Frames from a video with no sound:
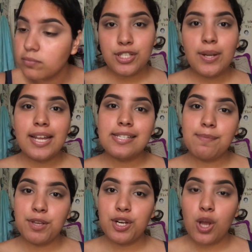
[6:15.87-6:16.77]
So next
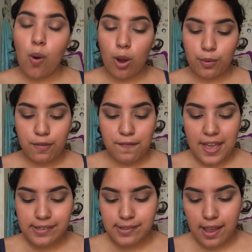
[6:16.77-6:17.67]
I'm gonna go on with
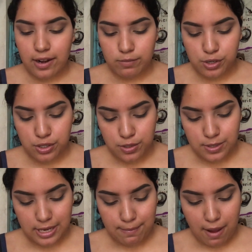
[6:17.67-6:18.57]
face, and I'm just
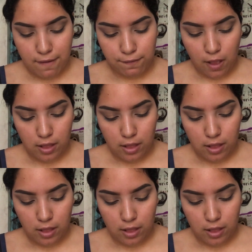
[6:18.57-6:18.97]
using my